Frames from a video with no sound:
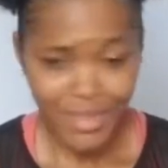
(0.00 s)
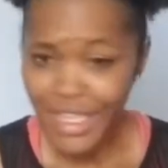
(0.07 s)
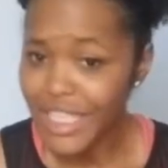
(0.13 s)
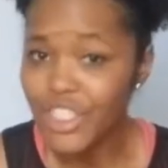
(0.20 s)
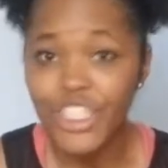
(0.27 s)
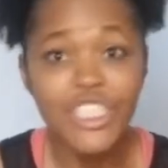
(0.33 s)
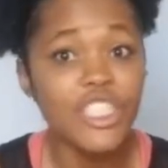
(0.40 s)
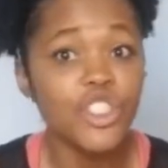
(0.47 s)

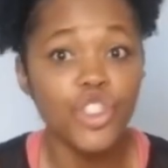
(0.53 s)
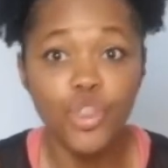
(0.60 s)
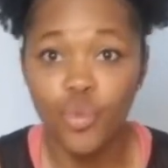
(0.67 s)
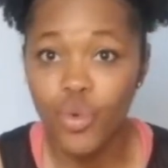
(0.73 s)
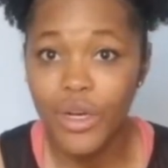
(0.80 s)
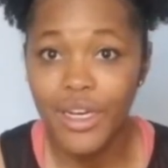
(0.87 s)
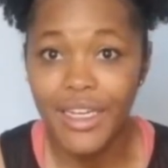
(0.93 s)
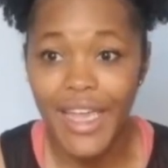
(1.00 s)
just as you
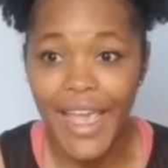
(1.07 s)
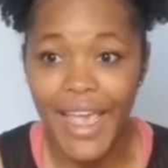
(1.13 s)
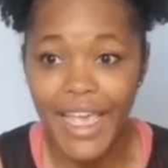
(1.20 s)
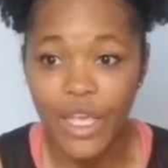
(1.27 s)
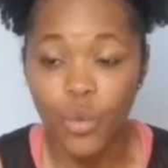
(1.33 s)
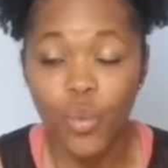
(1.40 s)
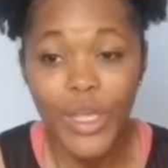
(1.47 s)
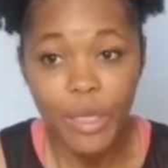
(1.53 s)
would a
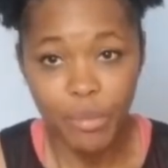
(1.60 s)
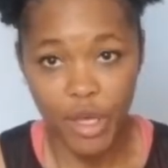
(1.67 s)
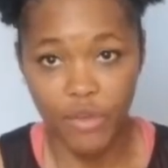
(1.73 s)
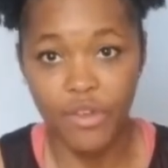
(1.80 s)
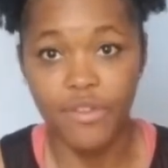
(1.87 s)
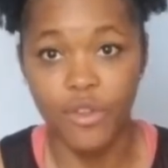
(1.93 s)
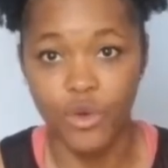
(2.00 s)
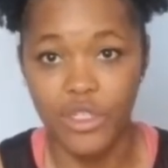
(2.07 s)
weak pelvic floor.